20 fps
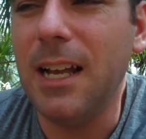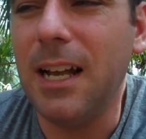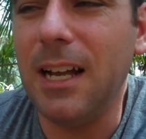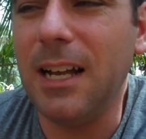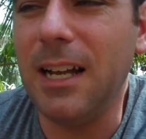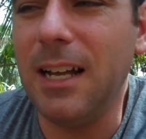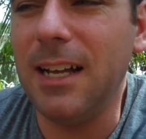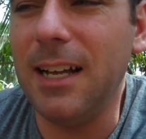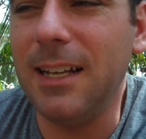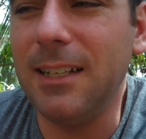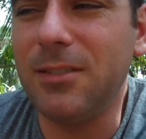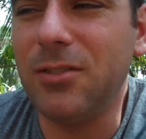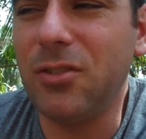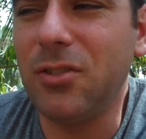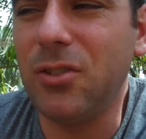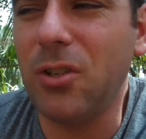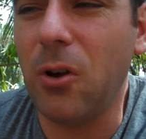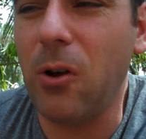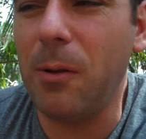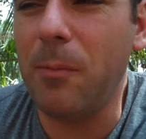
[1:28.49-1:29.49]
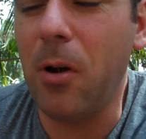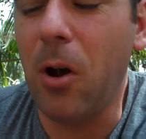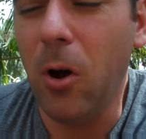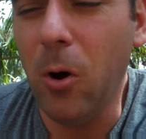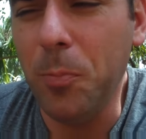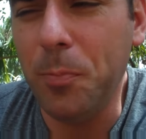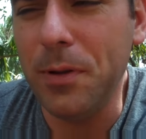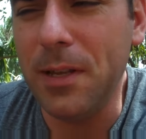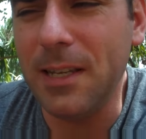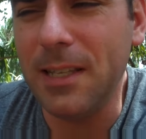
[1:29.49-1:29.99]
Uh, so I'm
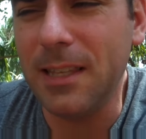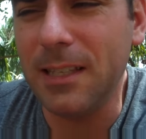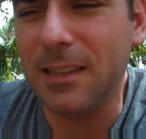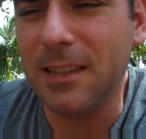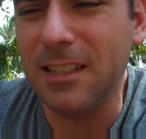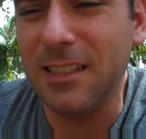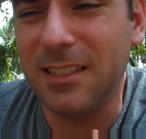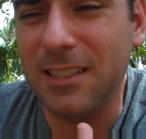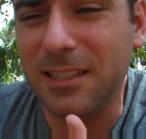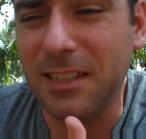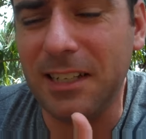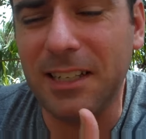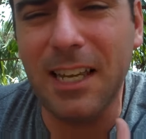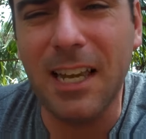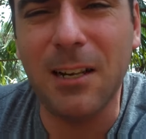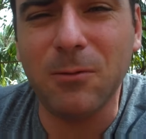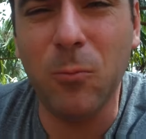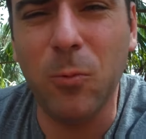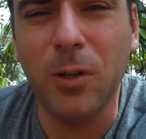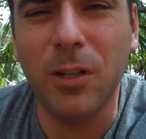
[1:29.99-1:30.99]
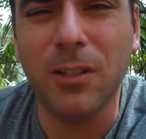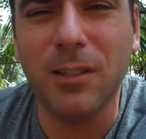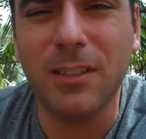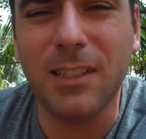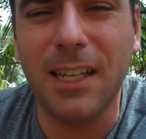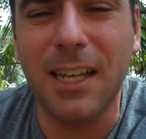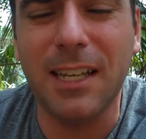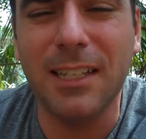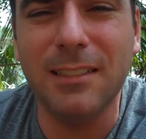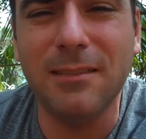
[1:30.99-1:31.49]
hoping that this, again, will
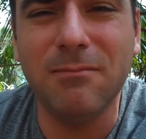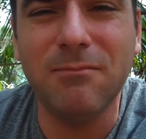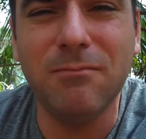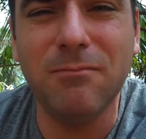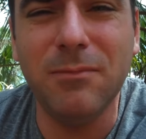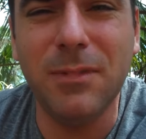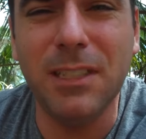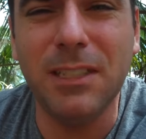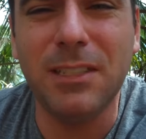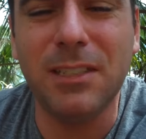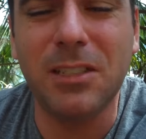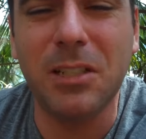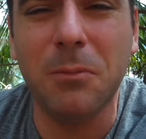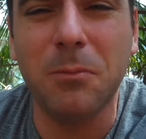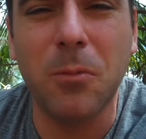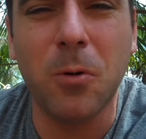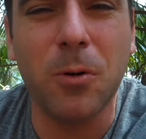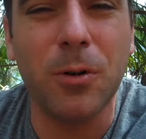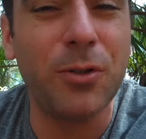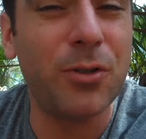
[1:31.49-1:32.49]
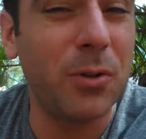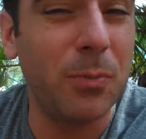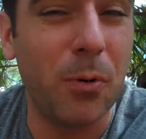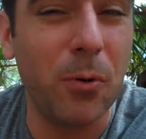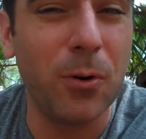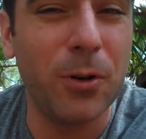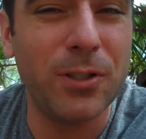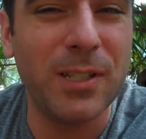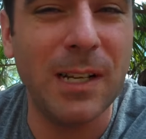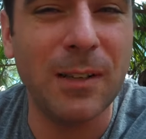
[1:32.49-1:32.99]
get me some more
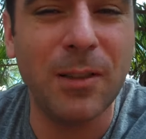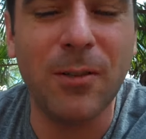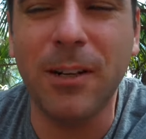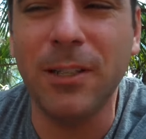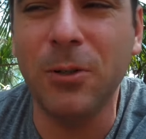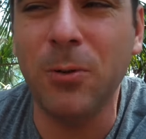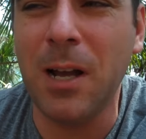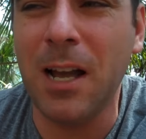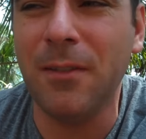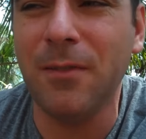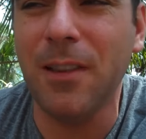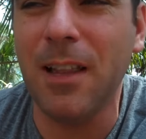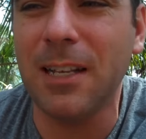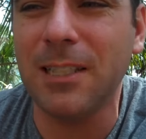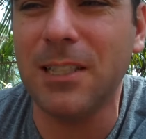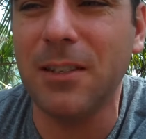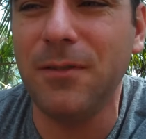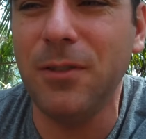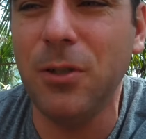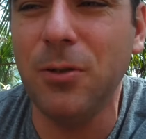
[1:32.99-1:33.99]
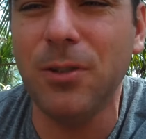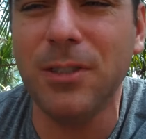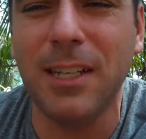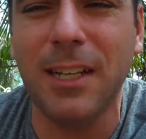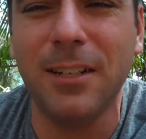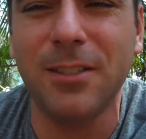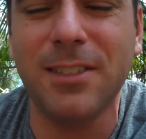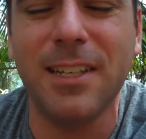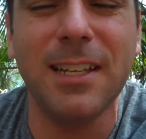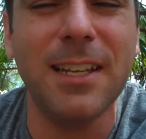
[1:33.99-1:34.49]
supporters out there. I do have lots of viewers.
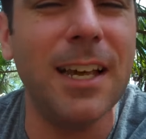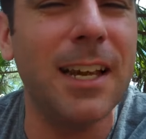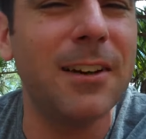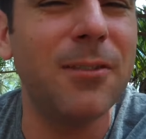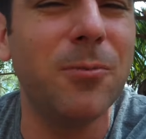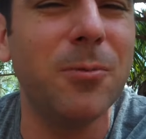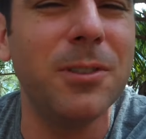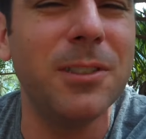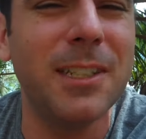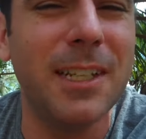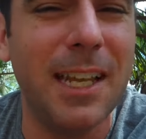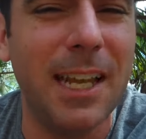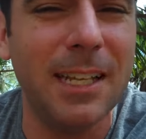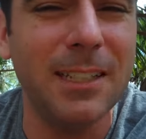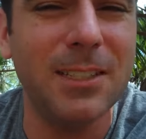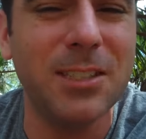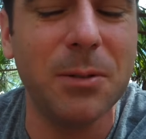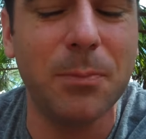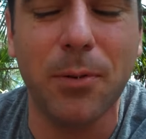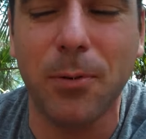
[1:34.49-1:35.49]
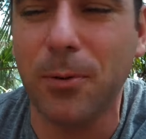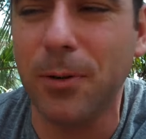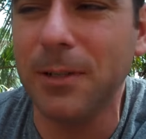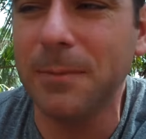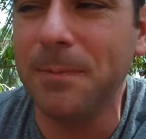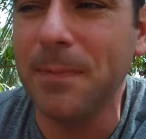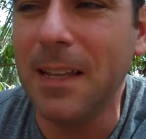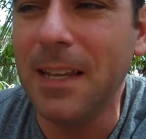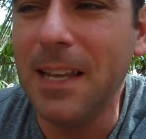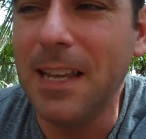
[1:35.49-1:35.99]
I understand not everyone can support.